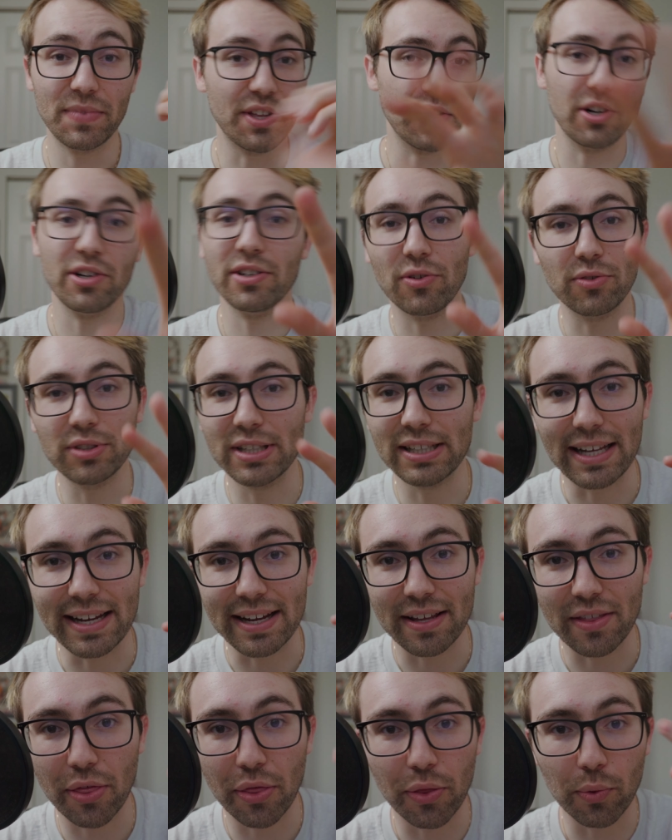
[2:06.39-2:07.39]
There are only
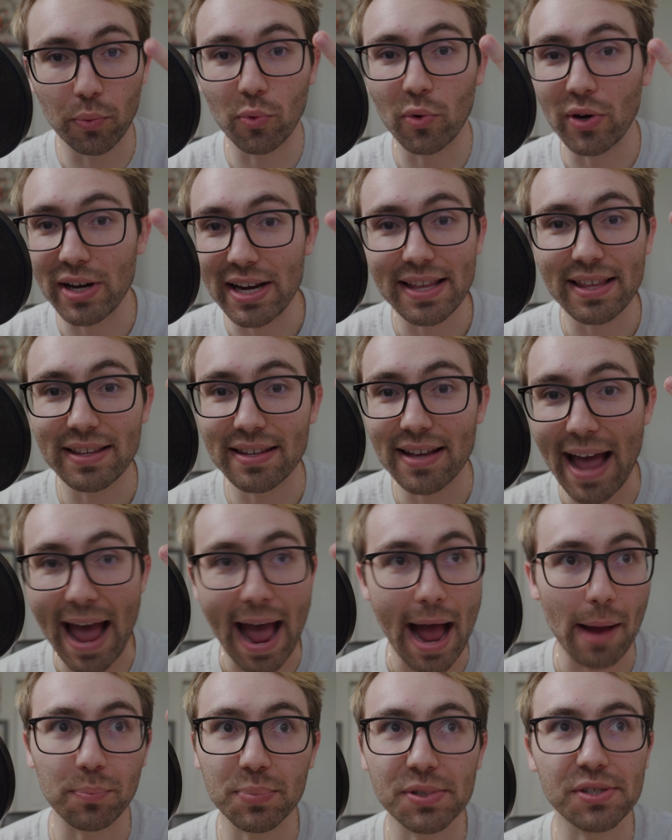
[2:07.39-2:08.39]
like 3
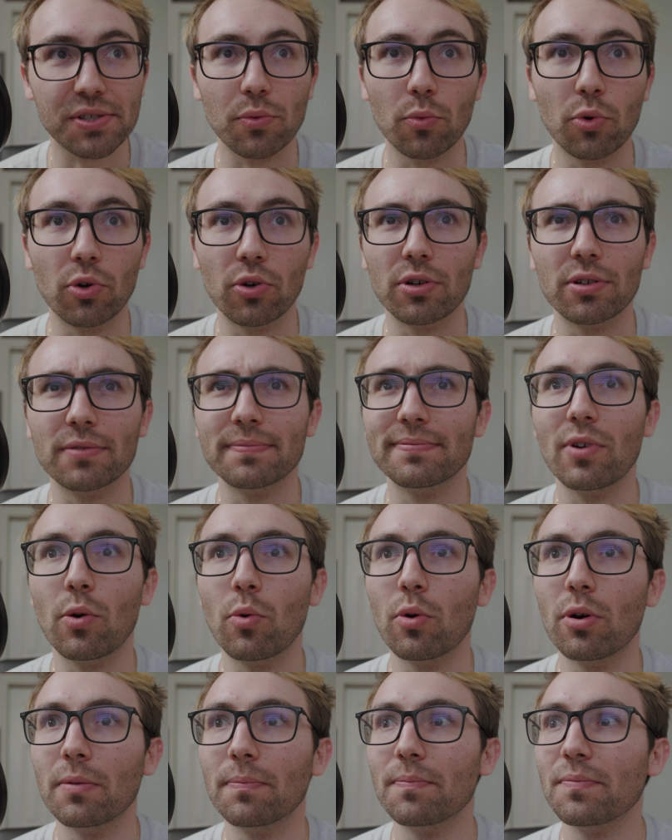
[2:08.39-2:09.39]
apps
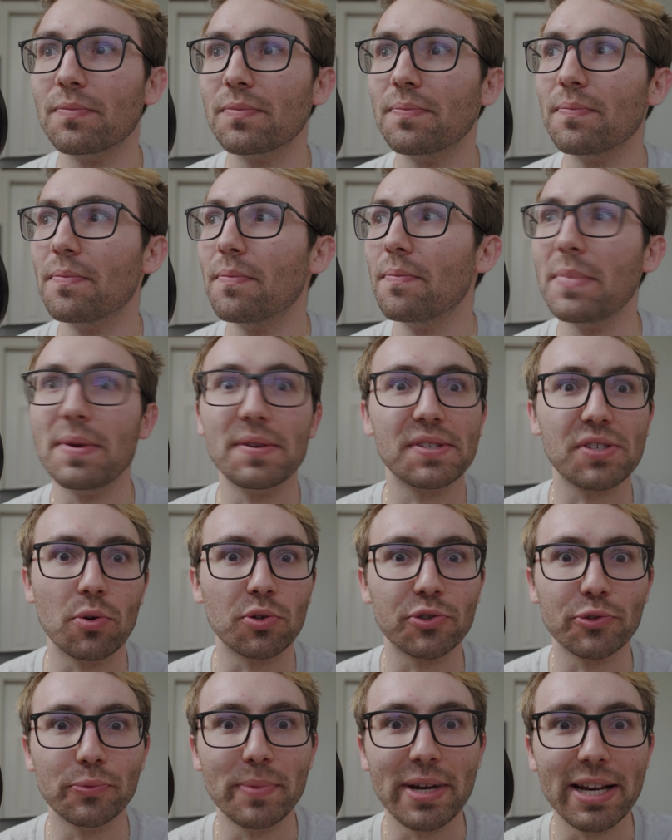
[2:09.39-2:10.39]
or
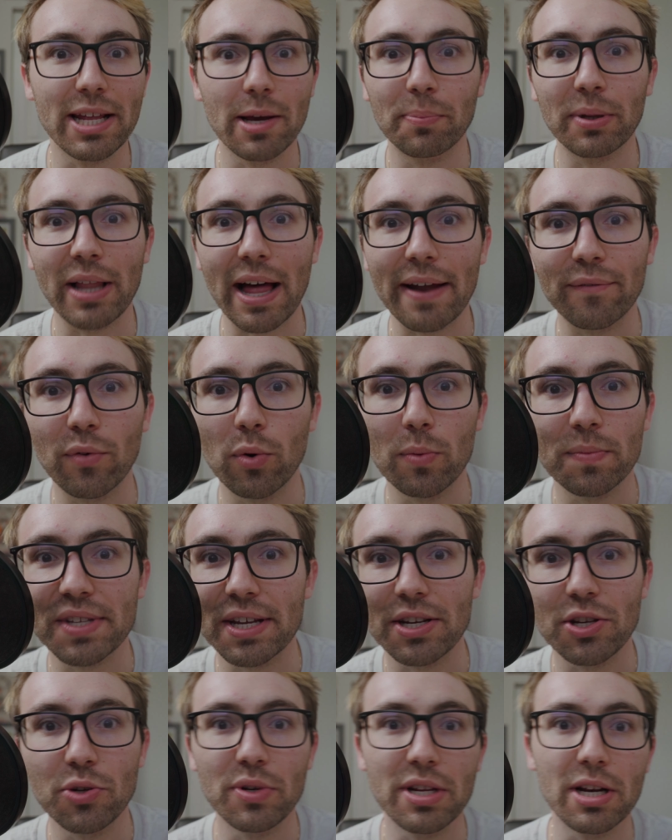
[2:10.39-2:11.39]
social media platforms
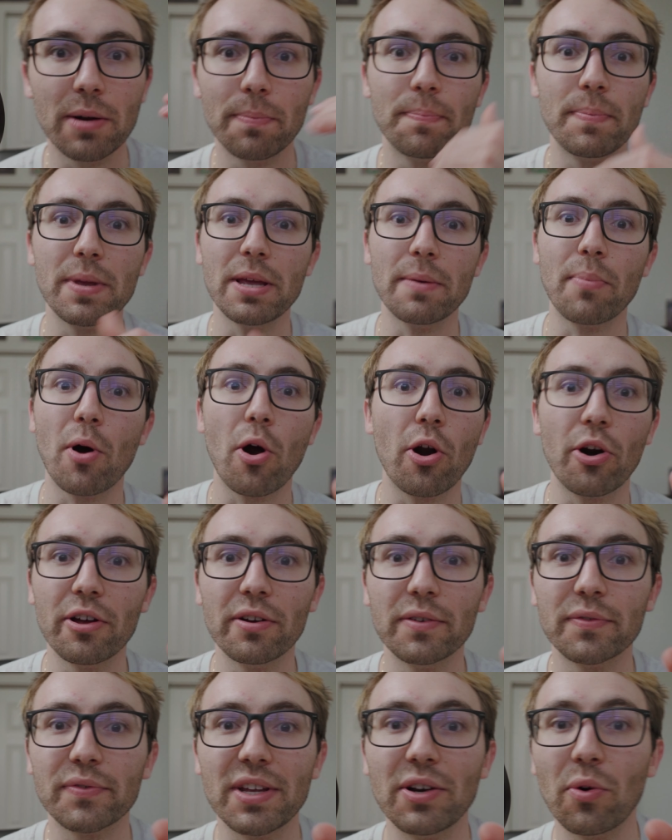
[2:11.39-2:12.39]
that you need to be a part
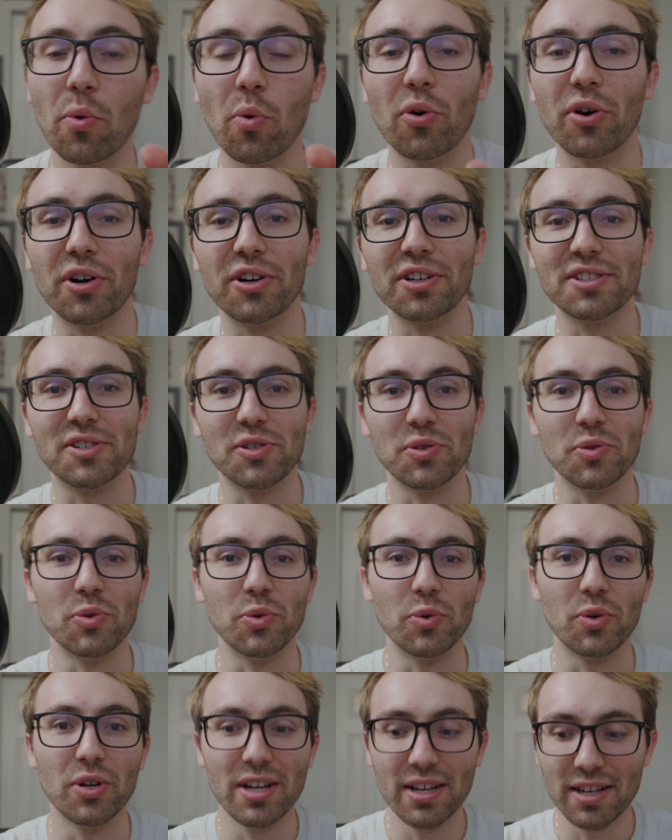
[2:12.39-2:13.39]
of in order
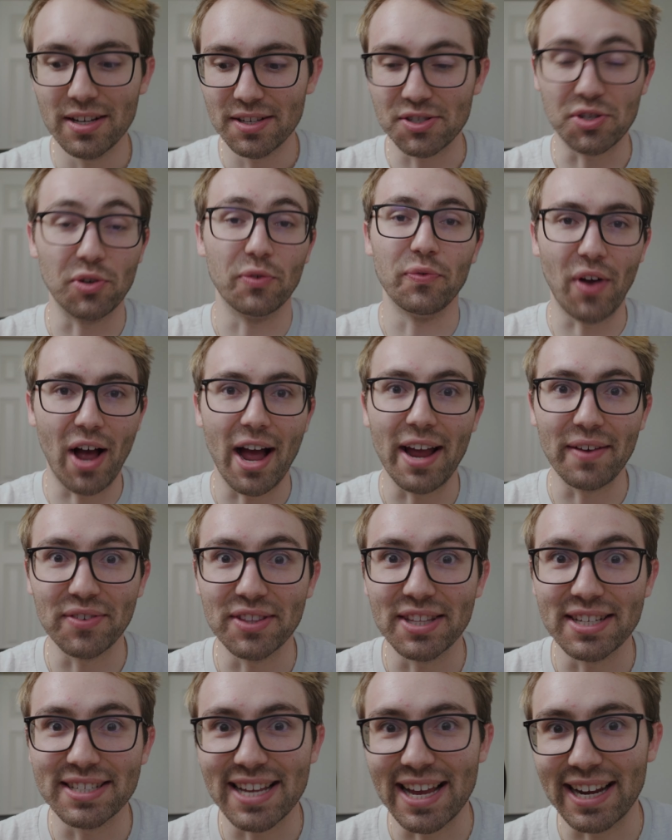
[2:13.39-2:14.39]
to survive
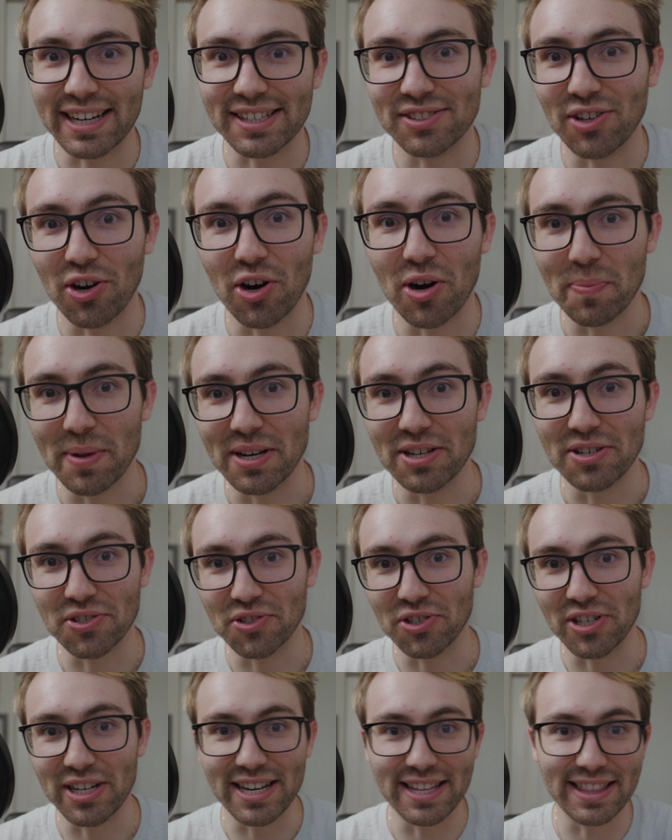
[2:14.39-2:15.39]
in the tech startup
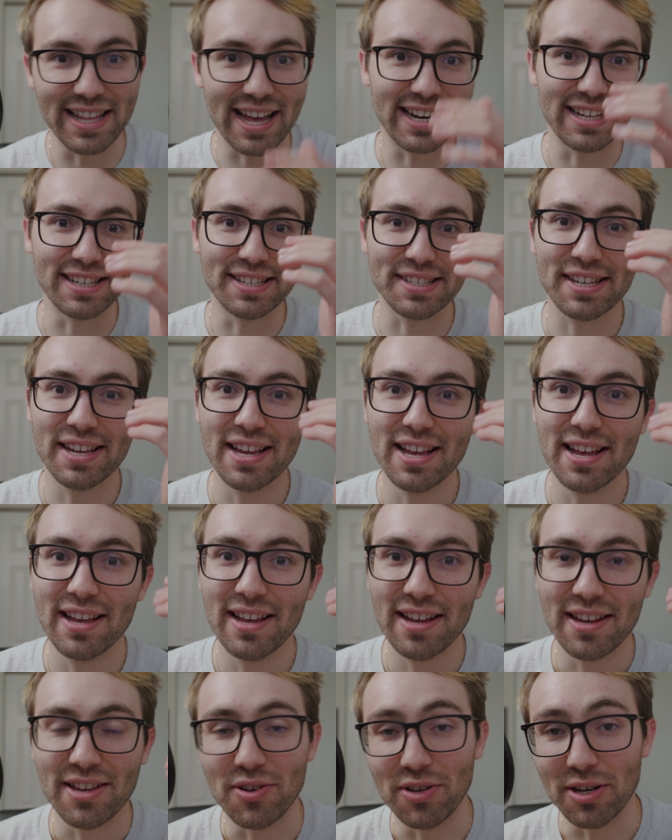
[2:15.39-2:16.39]
industry, and that is,
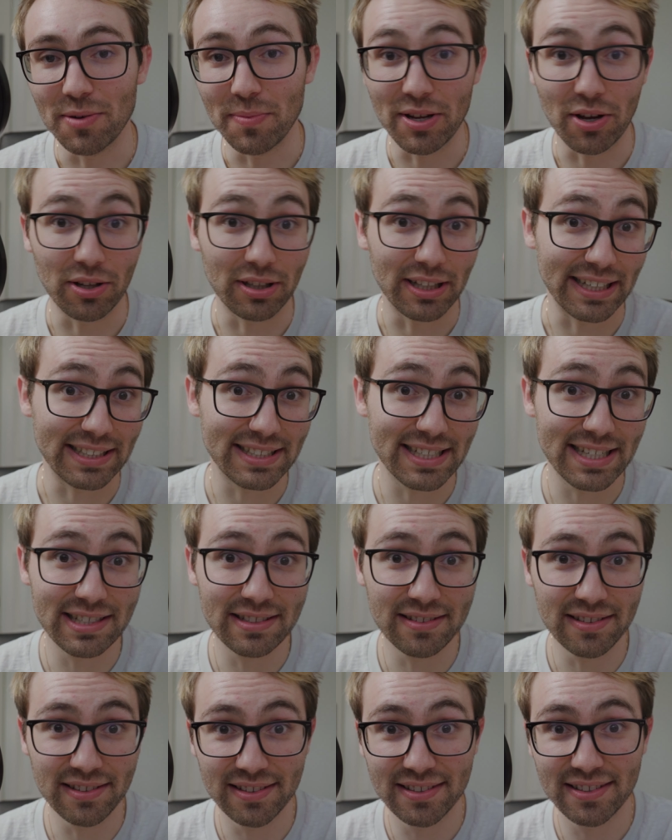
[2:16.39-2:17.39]
you need to be on
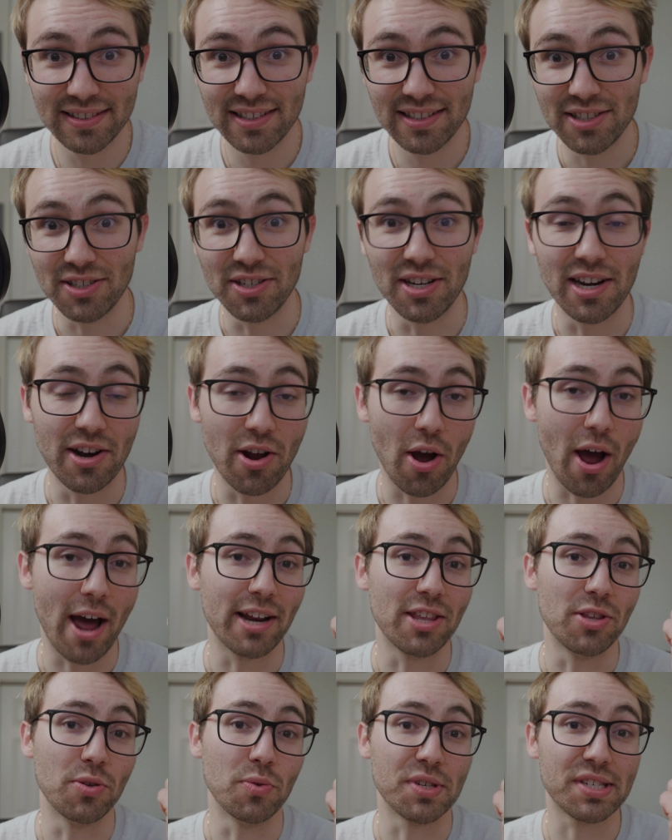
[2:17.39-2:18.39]
LinkedIn, you need to know how
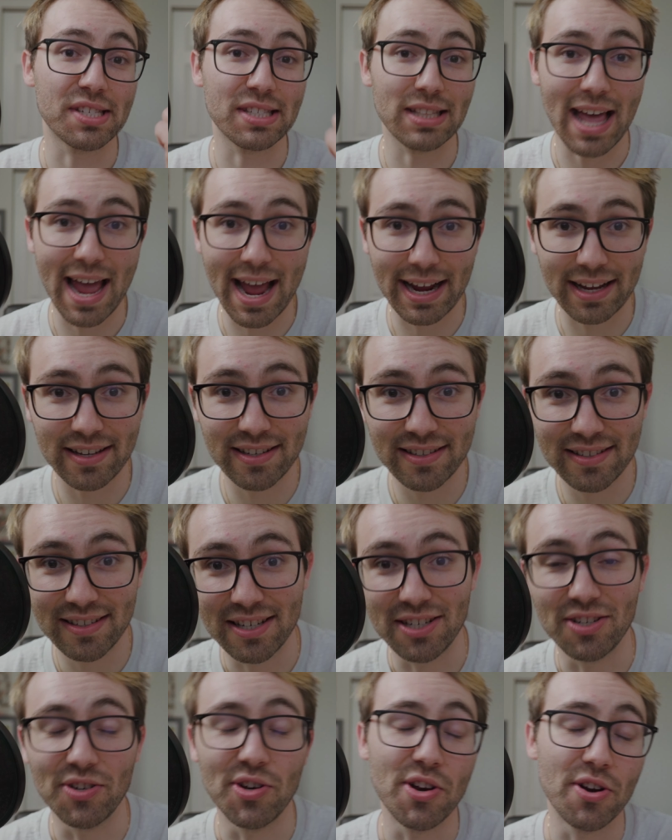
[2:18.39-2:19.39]
to use Slack,
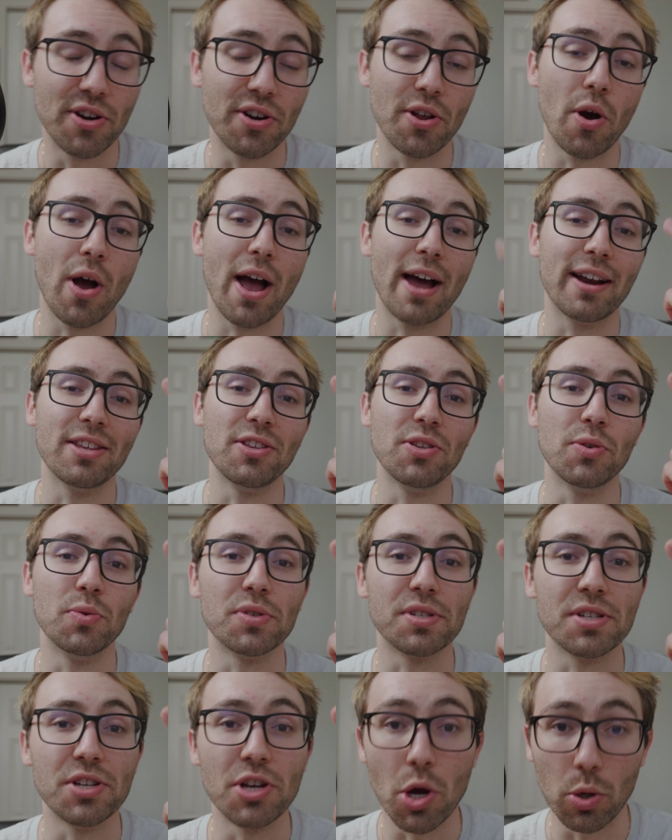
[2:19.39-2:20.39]
you need to know how to
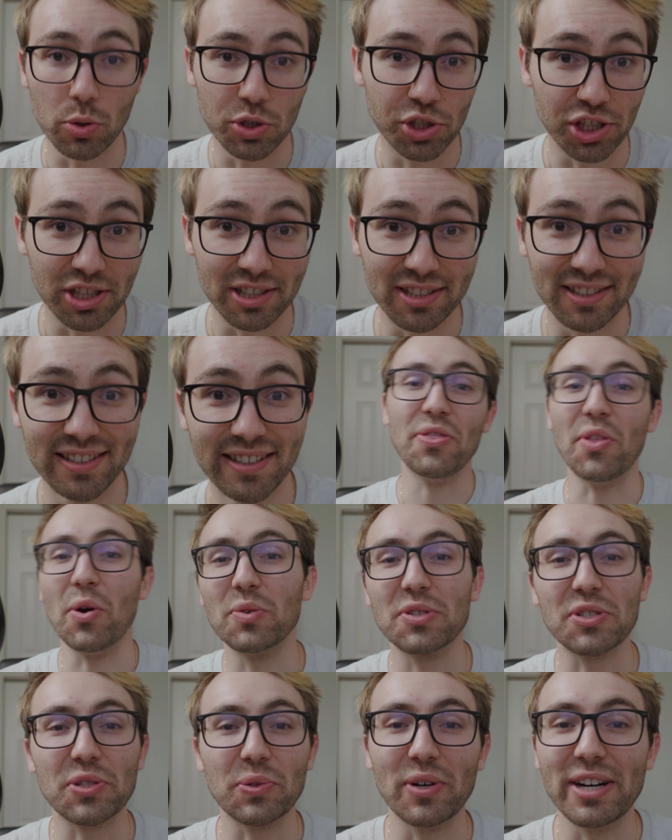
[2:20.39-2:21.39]
use Notion.
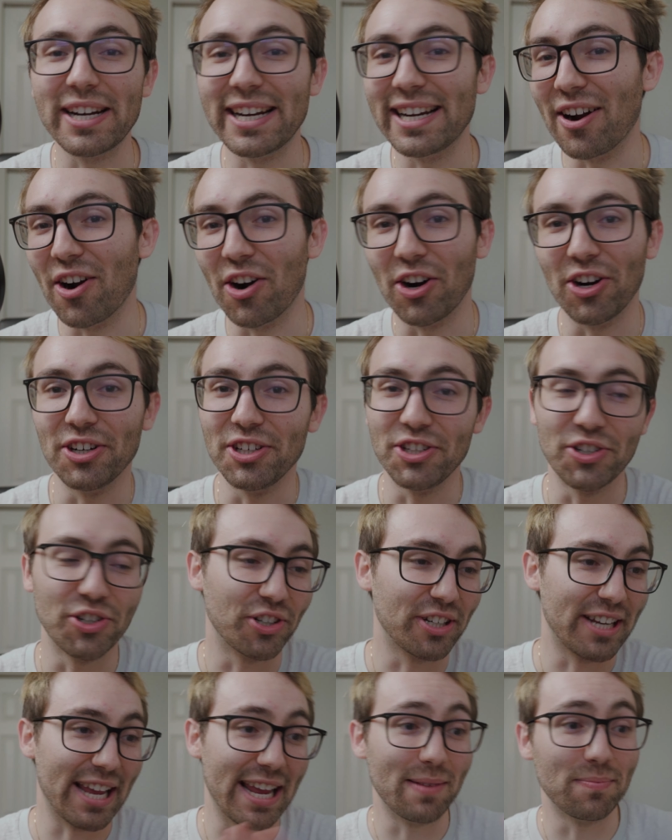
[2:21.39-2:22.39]
Those 3 are
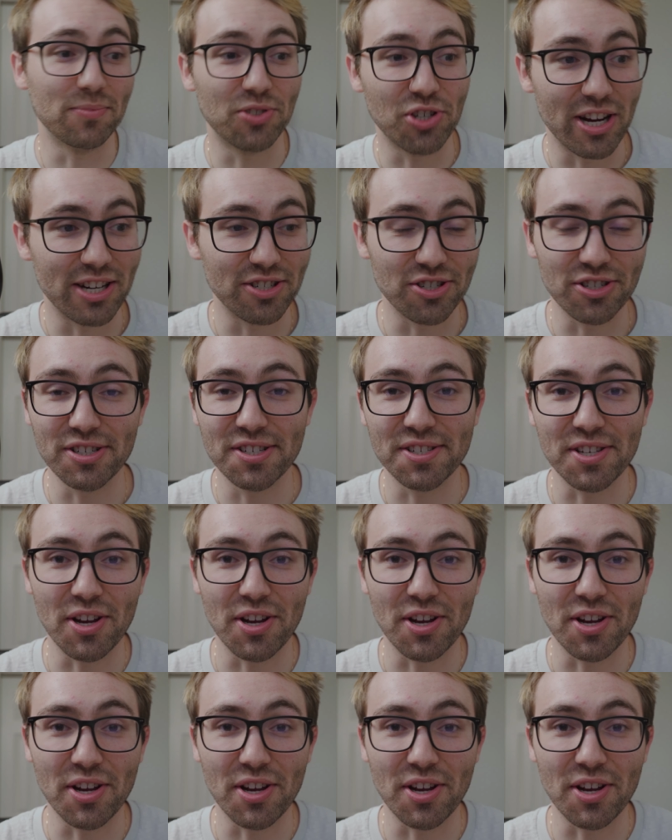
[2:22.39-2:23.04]
your game changers.